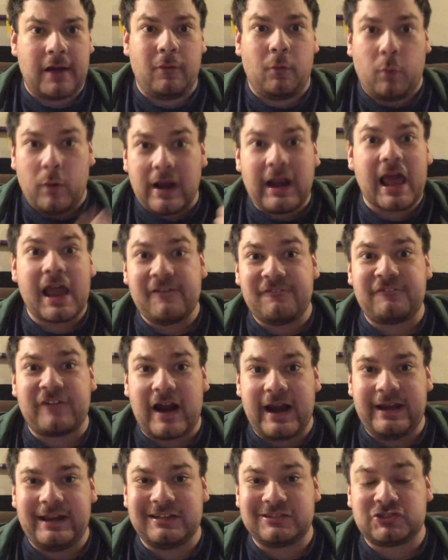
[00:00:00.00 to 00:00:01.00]
when I
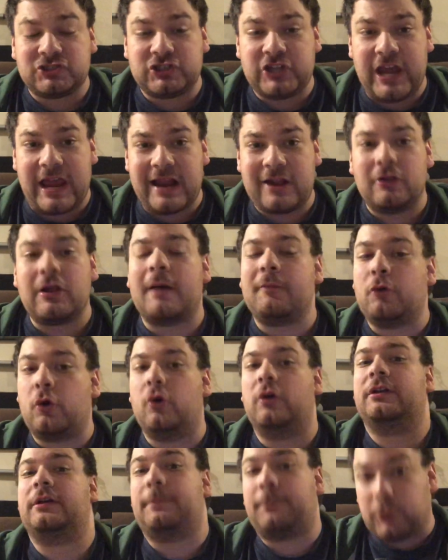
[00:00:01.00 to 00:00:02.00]
find his channel, I'm
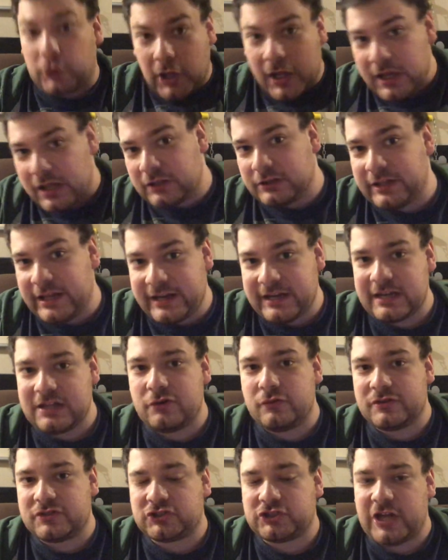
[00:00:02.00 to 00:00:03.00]
going to plug a link
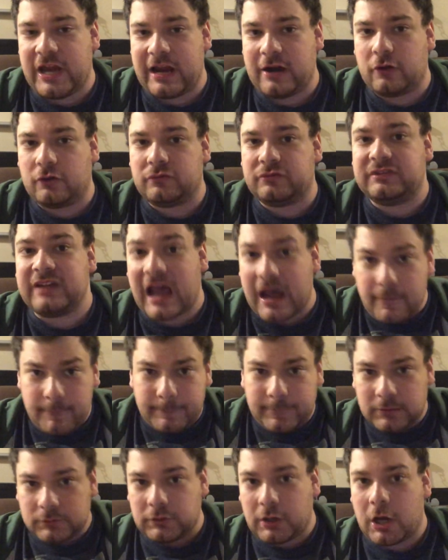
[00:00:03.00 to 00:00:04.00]
into his channel
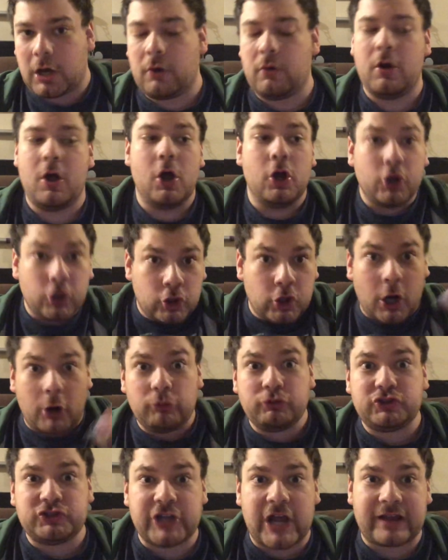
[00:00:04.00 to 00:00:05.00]
down below.
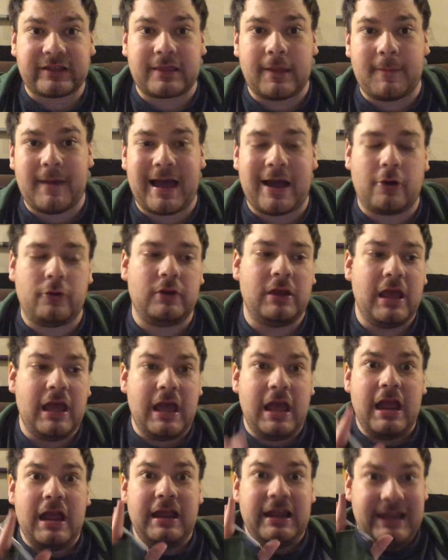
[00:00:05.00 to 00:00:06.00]
Go check them out.
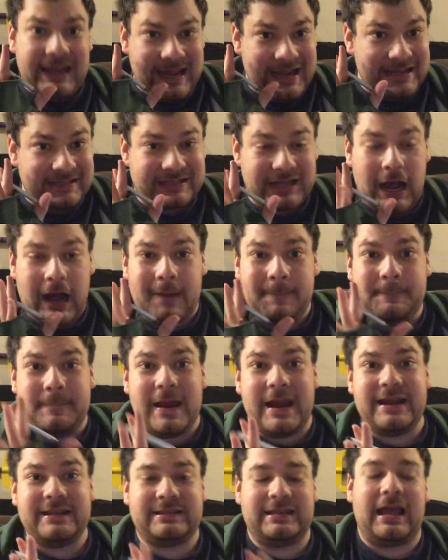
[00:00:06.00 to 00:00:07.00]
He is
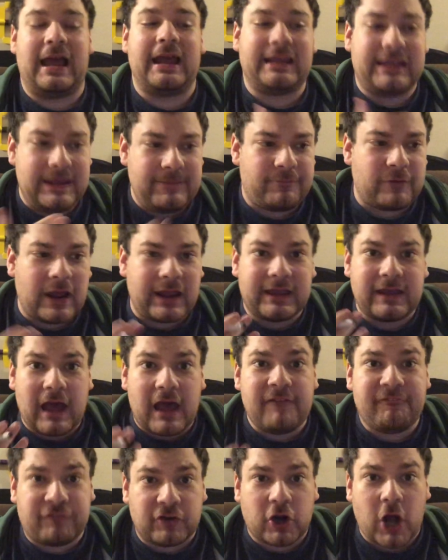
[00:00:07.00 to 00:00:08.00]
amazing.
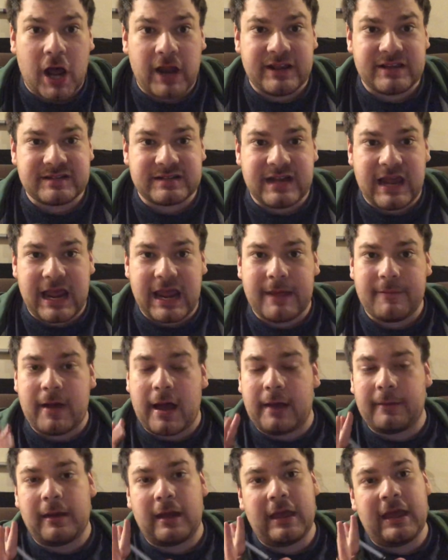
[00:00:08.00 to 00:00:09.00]
I forgot his name.
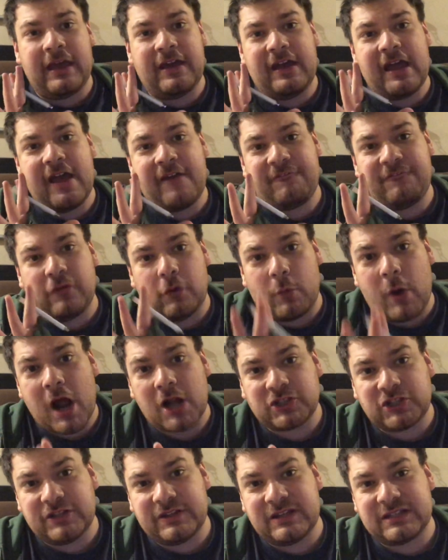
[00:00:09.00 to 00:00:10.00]
If you're
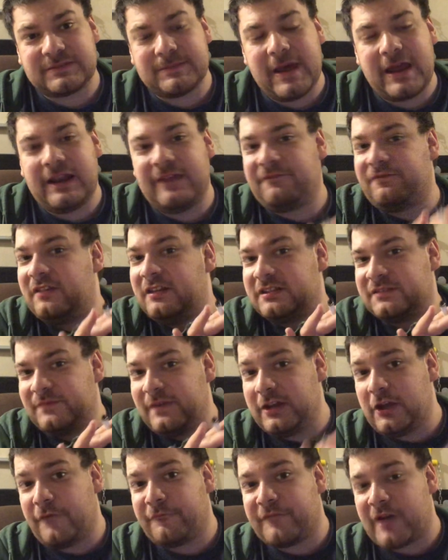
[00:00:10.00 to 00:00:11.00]
watching this, man, if this
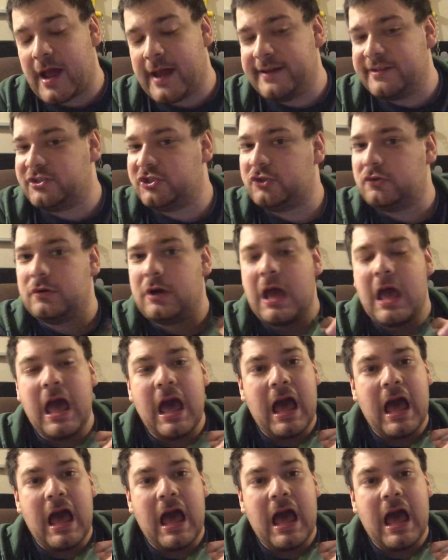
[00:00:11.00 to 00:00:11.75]
video finds you,